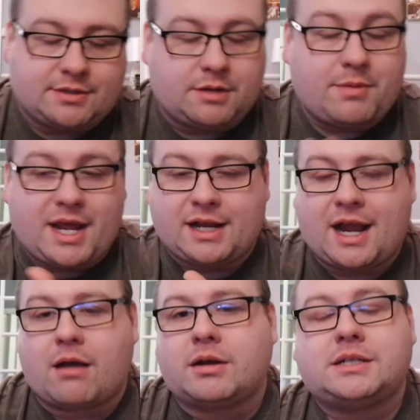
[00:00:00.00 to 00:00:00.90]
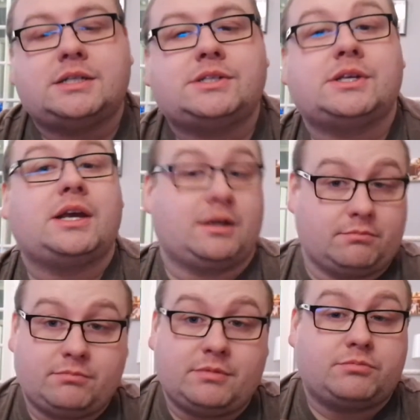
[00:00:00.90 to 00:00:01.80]
main characters.
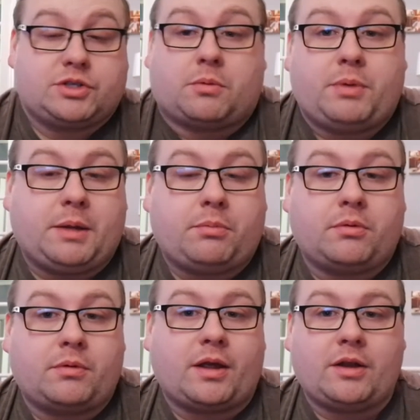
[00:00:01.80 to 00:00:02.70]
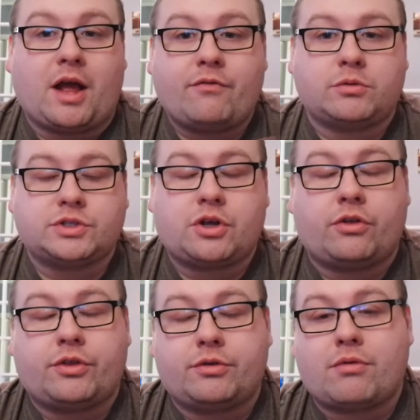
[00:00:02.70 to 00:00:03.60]
Some people, everyone's
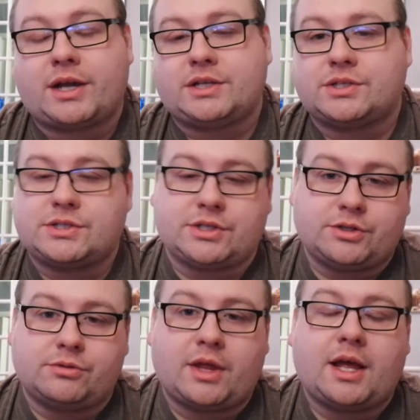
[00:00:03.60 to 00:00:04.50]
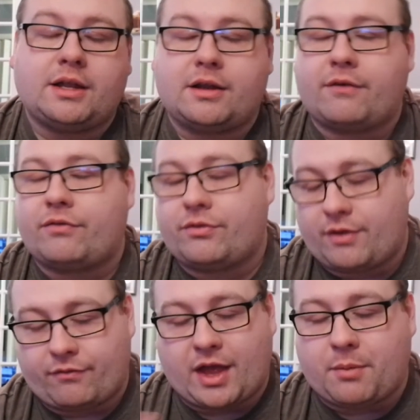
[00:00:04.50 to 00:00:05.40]
got the rights to do that and have
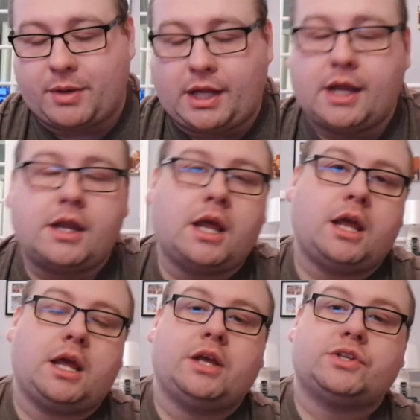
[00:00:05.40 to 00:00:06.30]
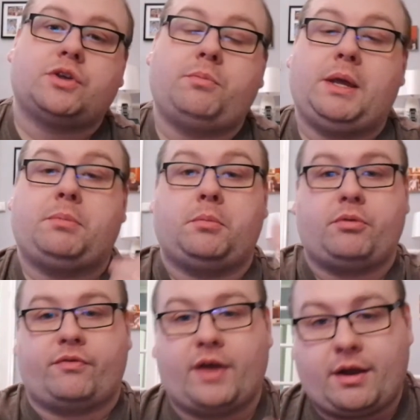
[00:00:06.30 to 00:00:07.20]
that opinion. Some people
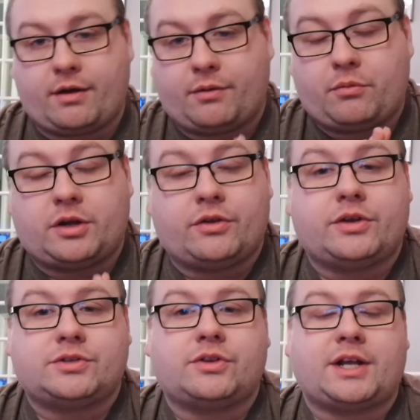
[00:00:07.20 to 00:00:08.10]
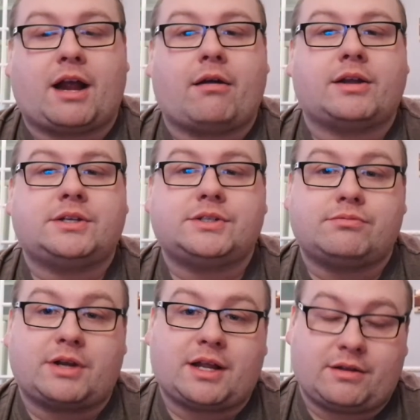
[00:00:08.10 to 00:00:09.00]
prefer one of those other characters,
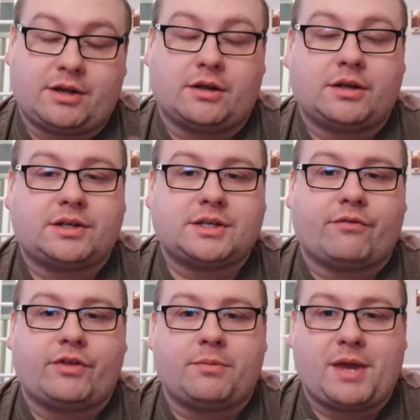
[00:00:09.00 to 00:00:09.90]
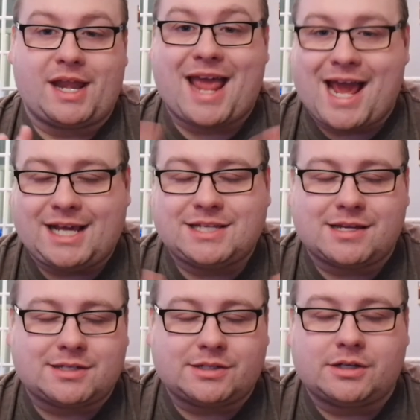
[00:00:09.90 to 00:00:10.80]
except for the main 8
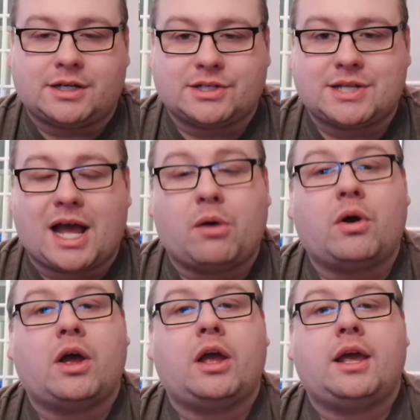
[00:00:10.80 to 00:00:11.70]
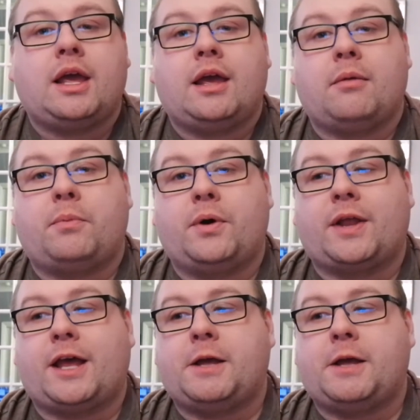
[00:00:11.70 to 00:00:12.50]
as they're known as now. But